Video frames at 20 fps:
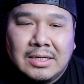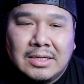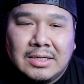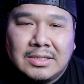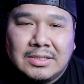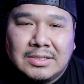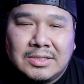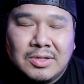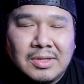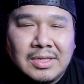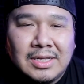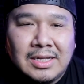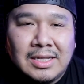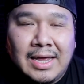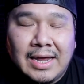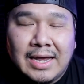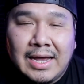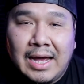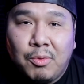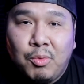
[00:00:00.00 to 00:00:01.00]
So then,
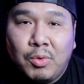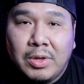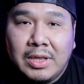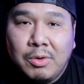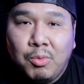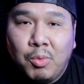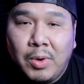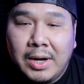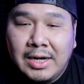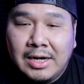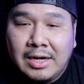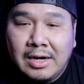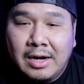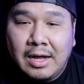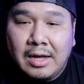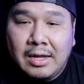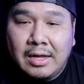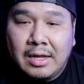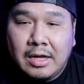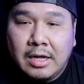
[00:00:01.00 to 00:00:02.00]
like, I really went in
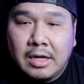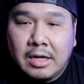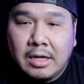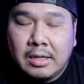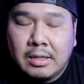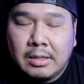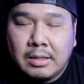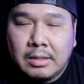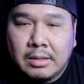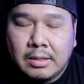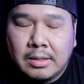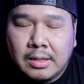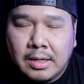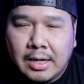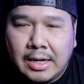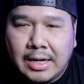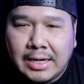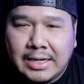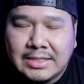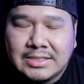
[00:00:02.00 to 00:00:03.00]
a
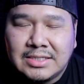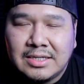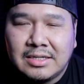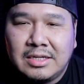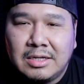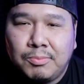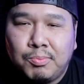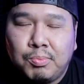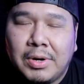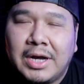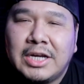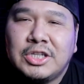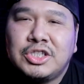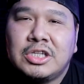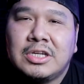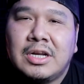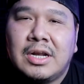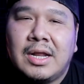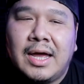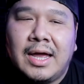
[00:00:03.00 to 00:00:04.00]

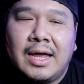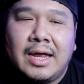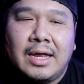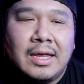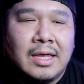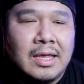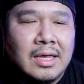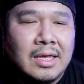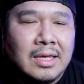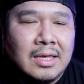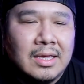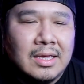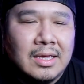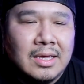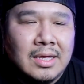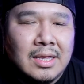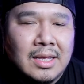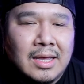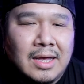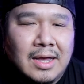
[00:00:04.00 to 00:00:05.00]
depression.
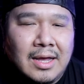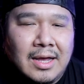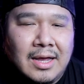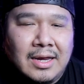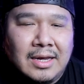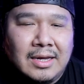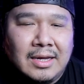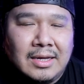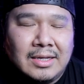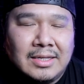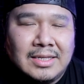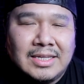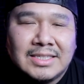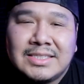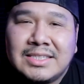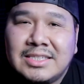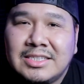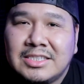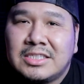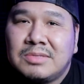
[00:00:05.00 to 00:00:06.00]
I
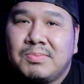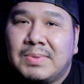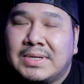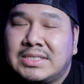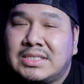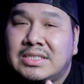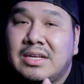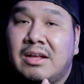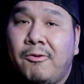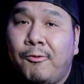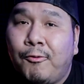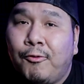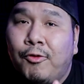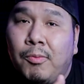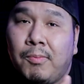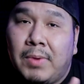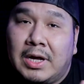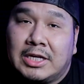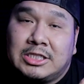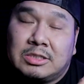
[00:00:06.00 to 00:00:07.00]
distanced myself
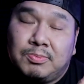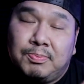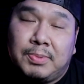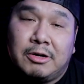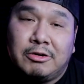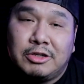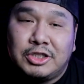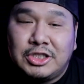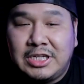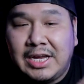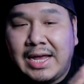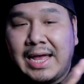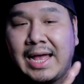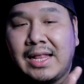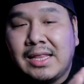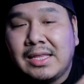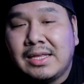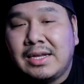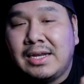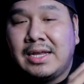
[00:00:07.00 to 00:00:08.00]
from my
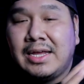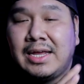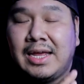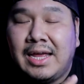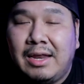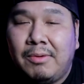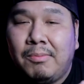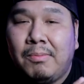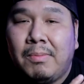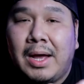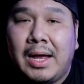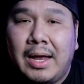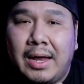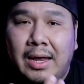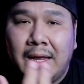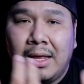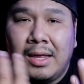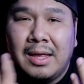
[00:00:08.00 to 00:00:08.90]
spirituality and my